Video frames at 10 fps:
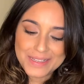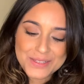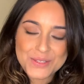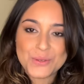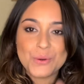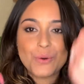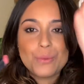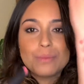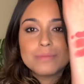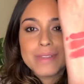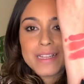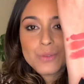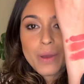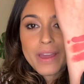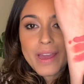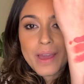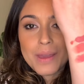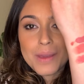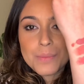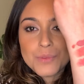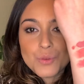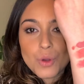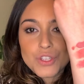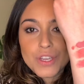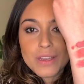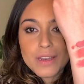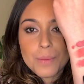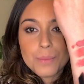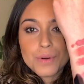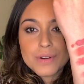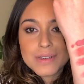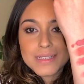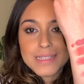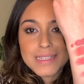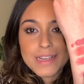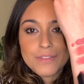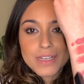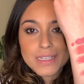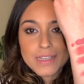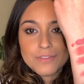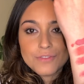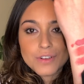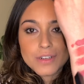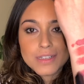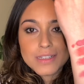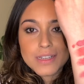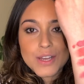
so that's why I am swatching number 17 first.